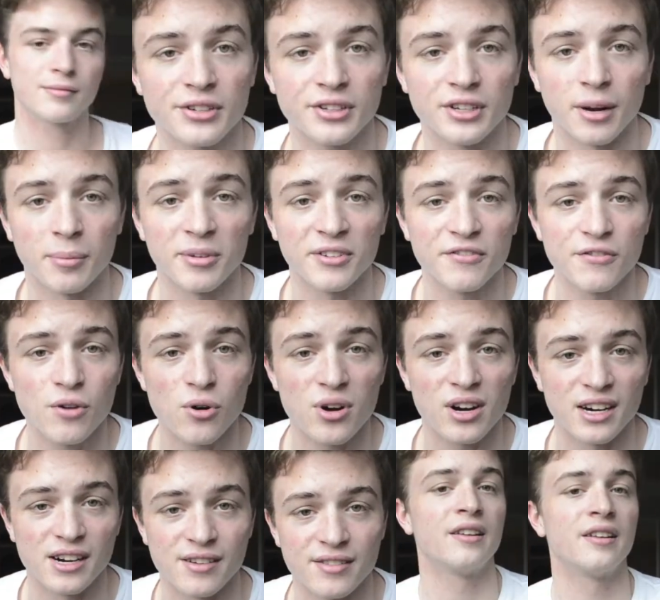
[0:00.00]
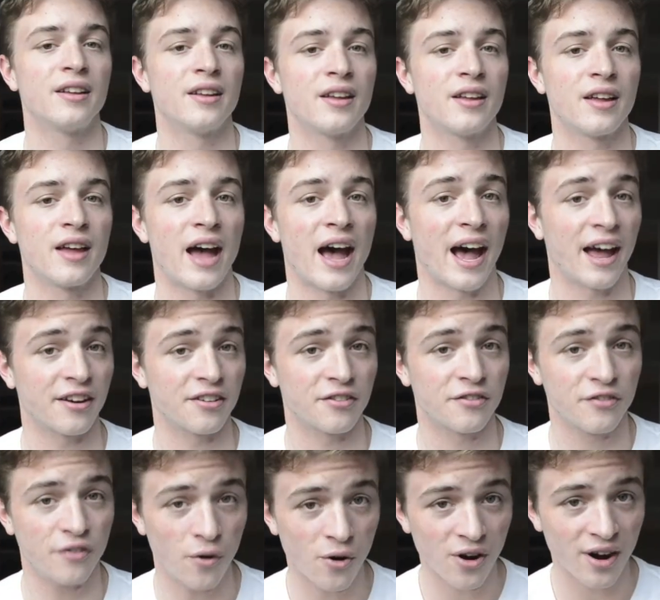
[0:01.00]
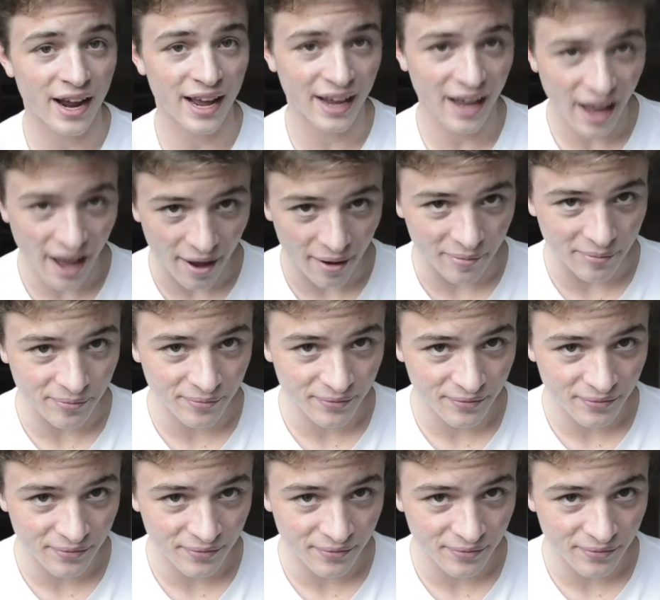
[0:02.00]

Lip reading: Number four. At 4 a.m.